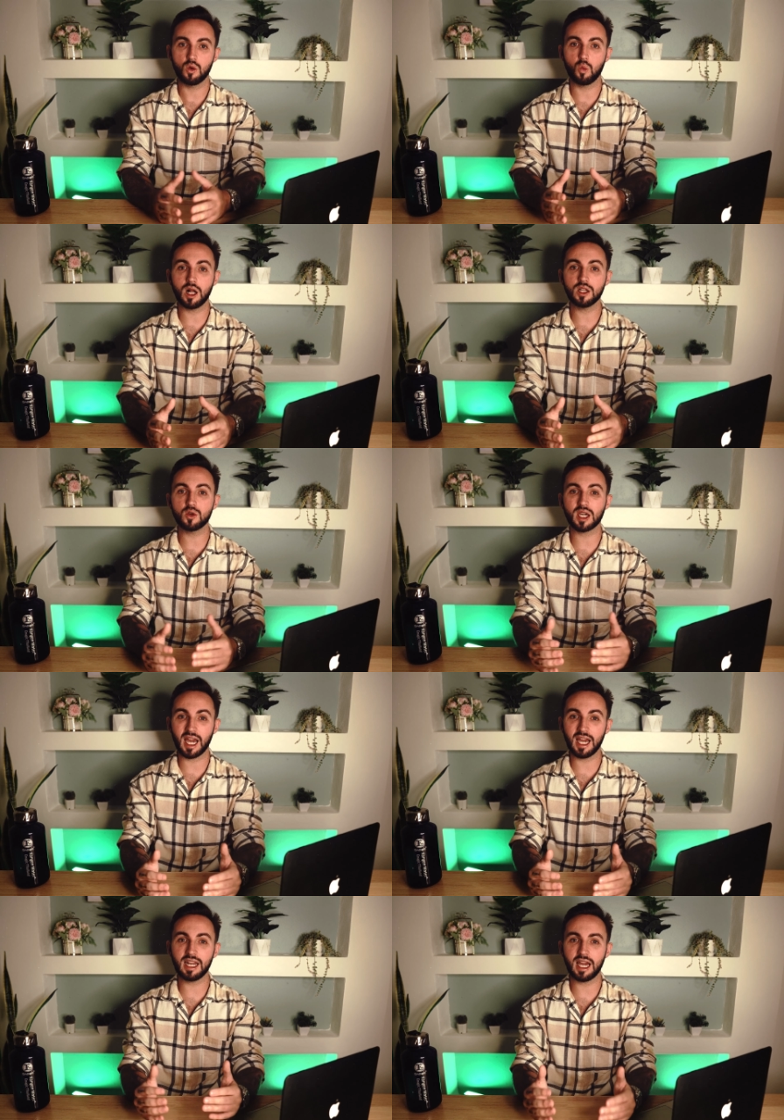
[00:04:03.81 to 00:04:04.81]
While you
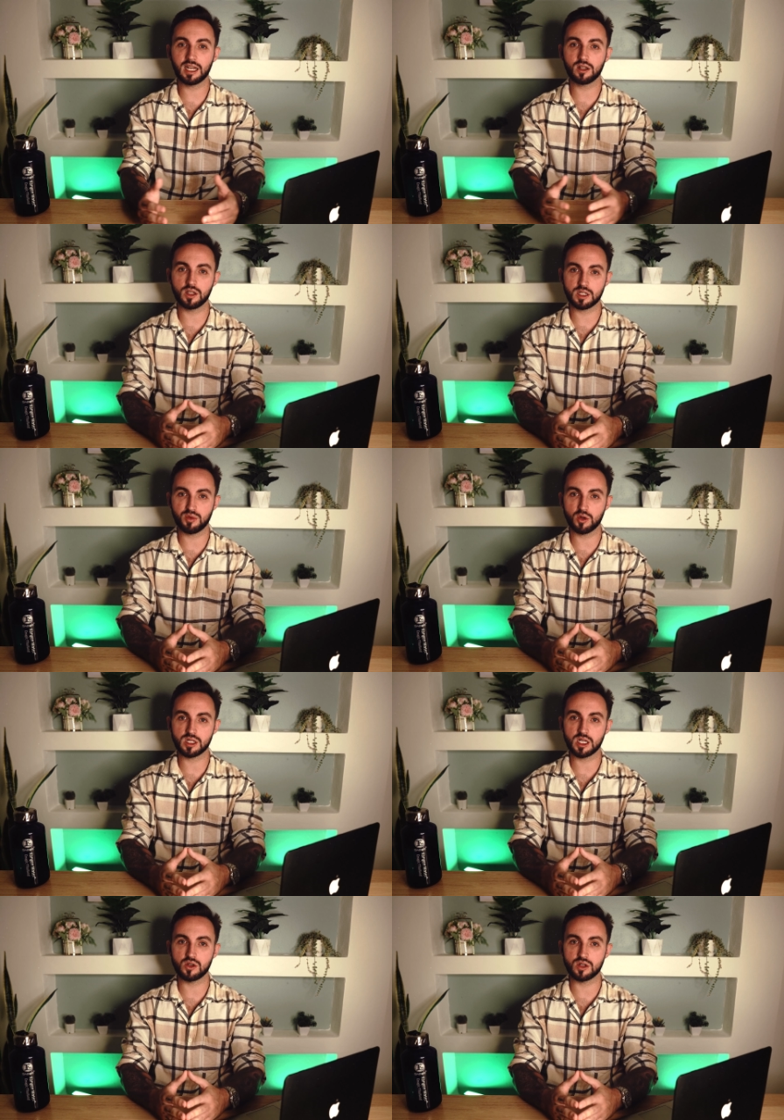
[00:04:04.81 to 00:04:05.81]
can handle this
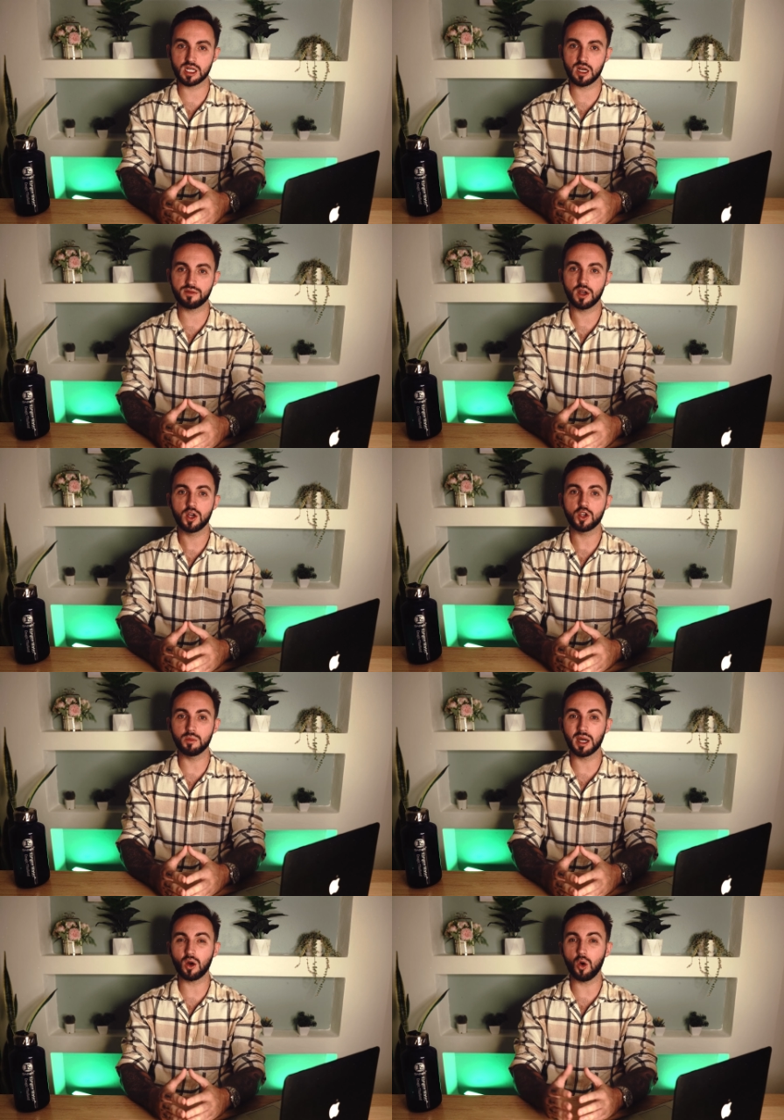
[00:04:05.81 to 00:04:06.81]
process yourself, you
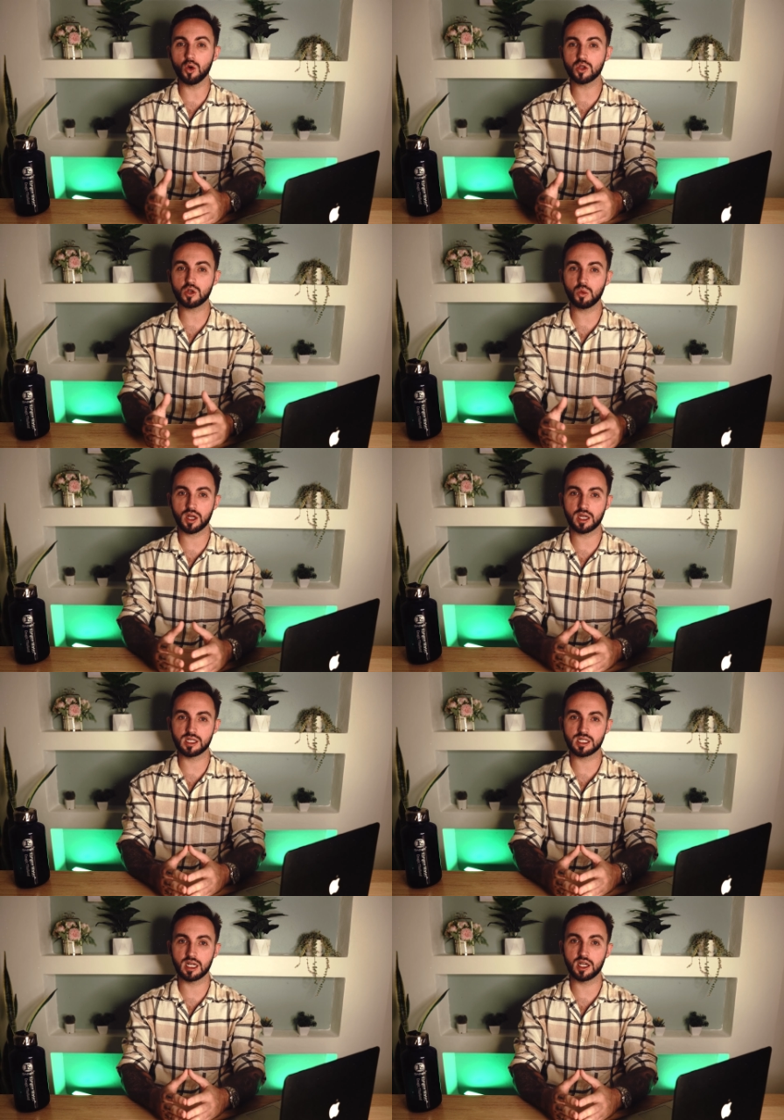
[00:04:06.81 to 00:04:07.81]
might also want to
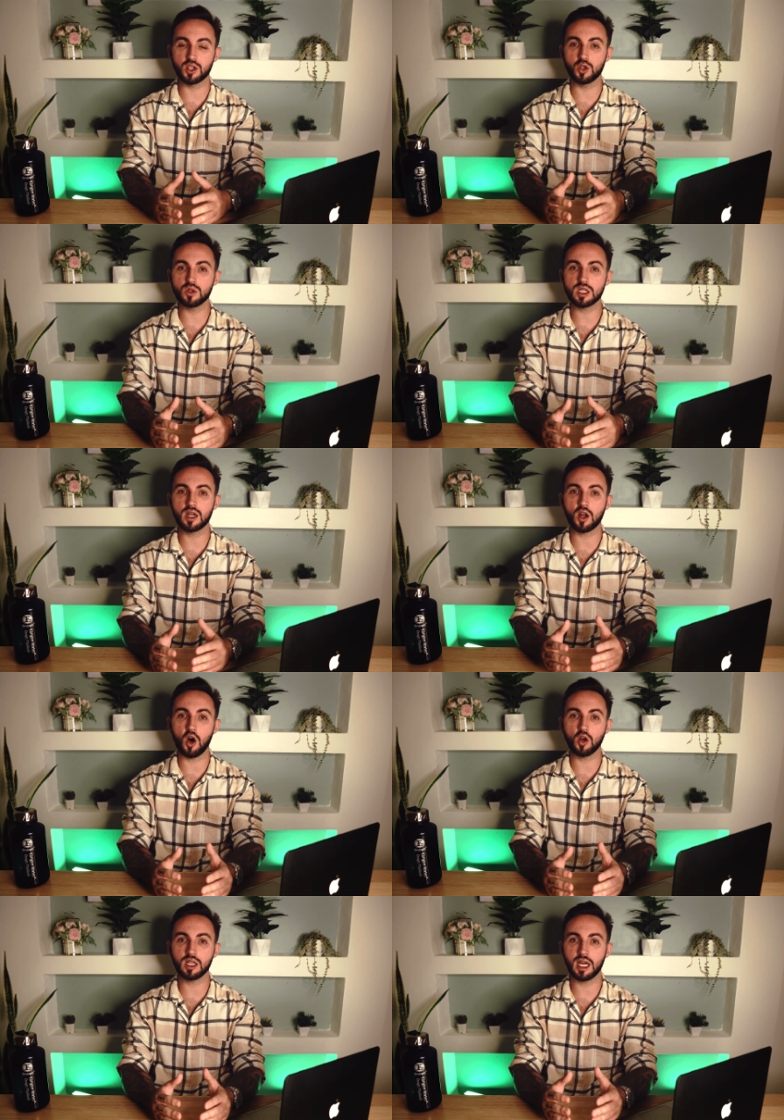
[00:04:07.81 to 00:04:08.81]
consider using an
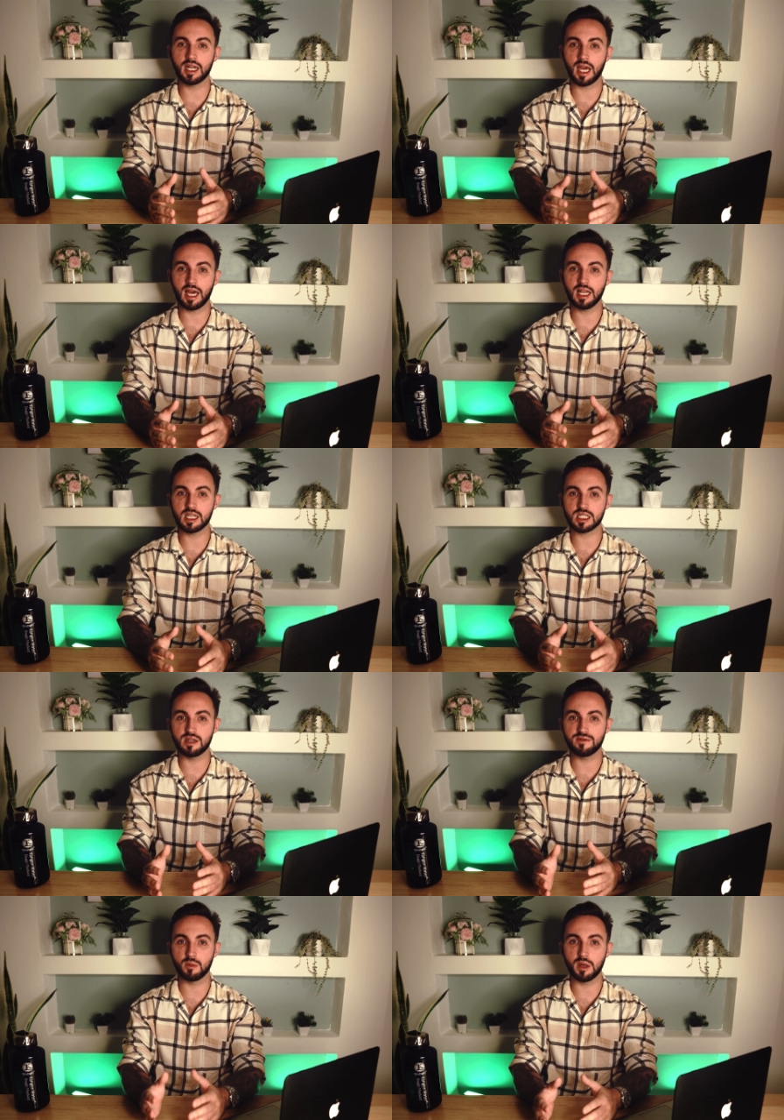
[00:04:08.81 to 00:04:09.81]
online
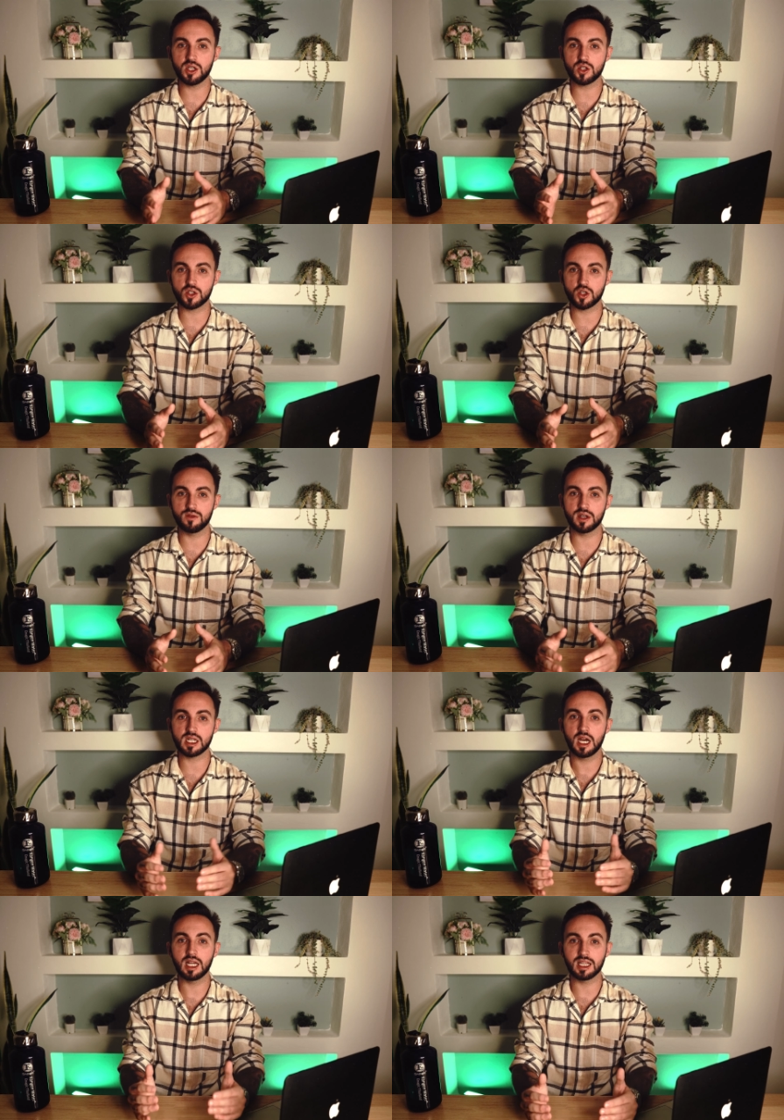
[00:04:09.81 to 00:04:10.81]
LLC formation
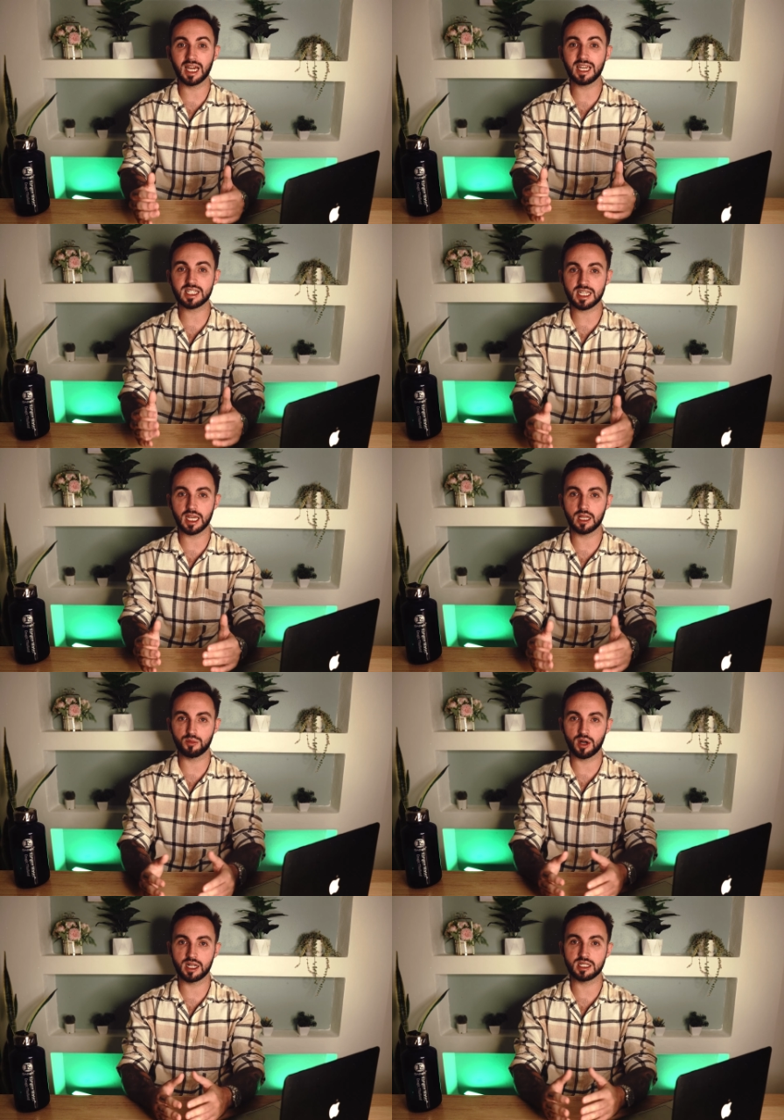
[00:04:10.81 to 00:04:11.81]
service like Tailor
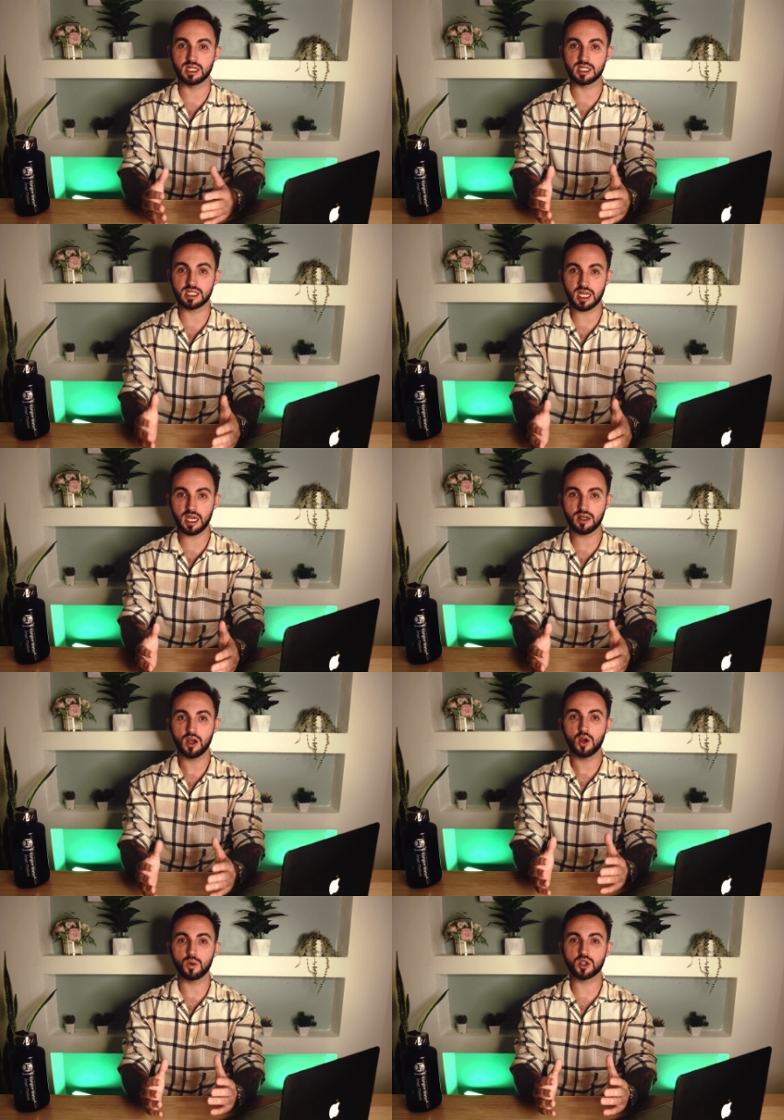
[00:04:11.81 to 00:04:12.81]
Brands instead,
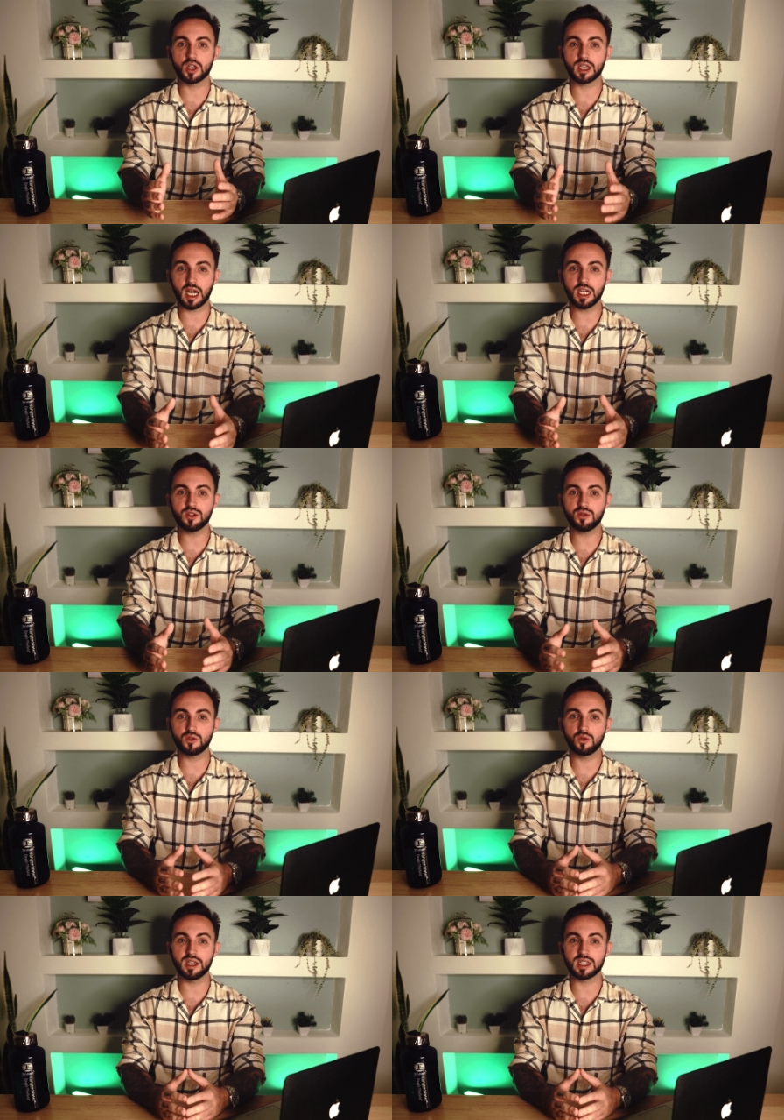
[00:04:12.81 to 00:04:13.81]
which can guide you
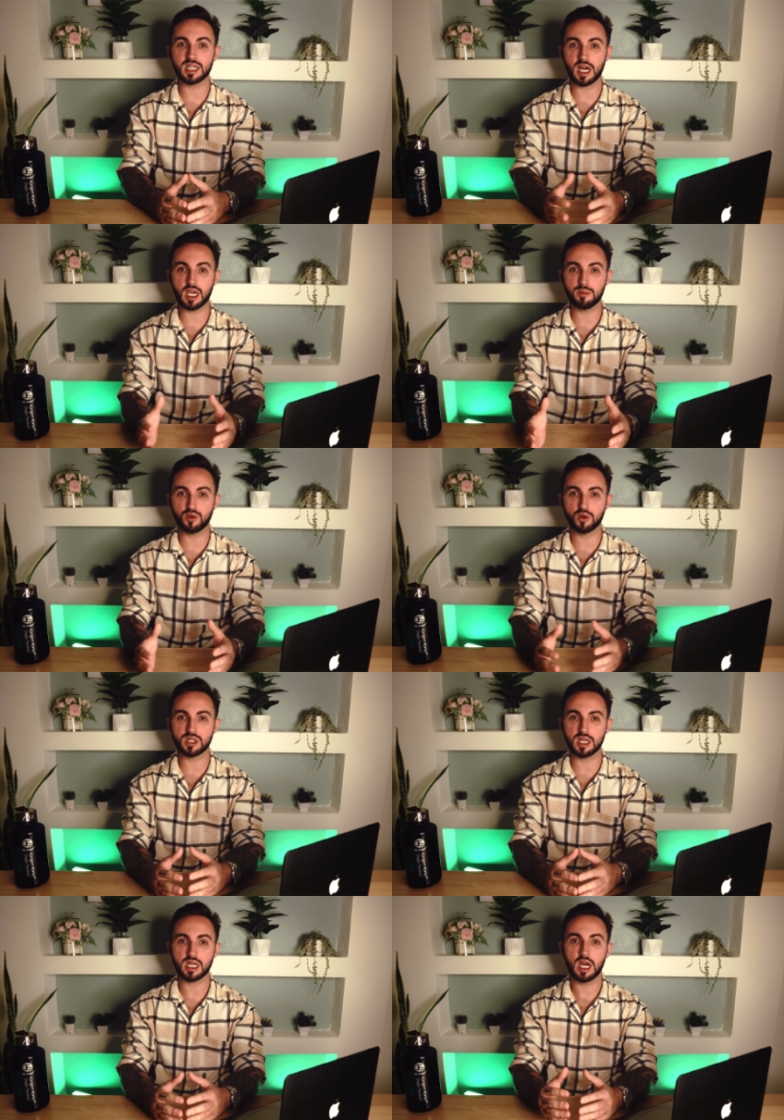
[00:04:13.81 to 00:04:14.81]
through the entire
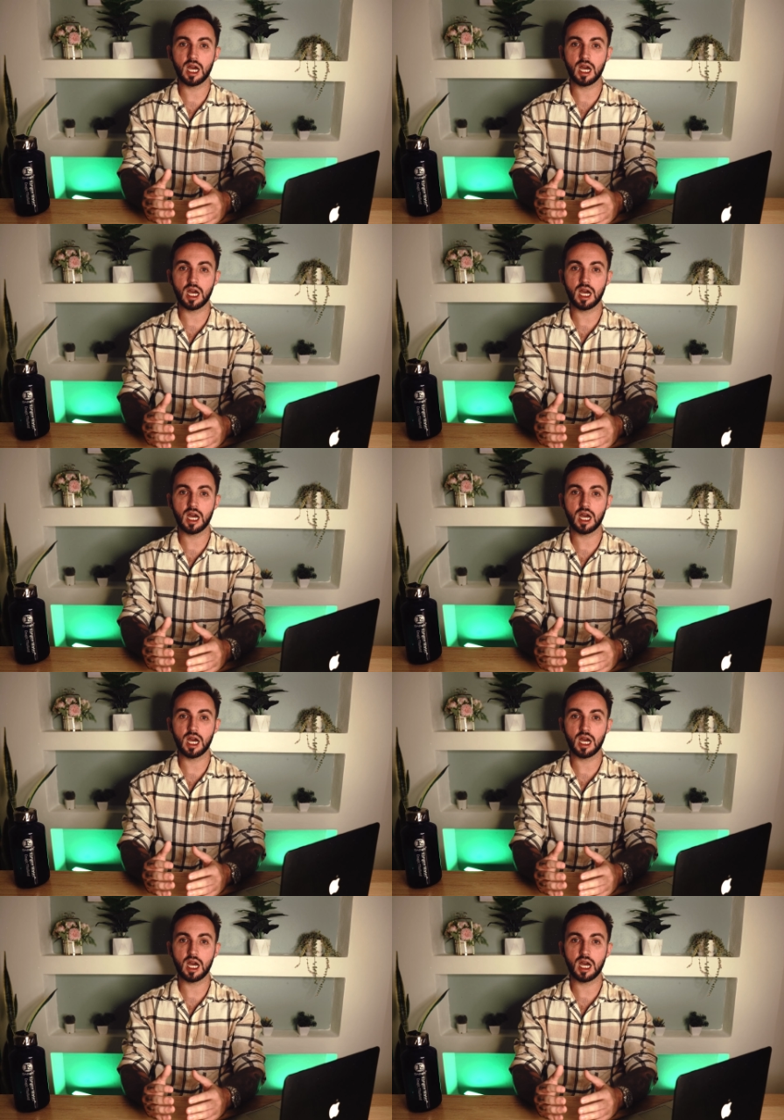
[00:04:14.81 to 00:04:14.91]
process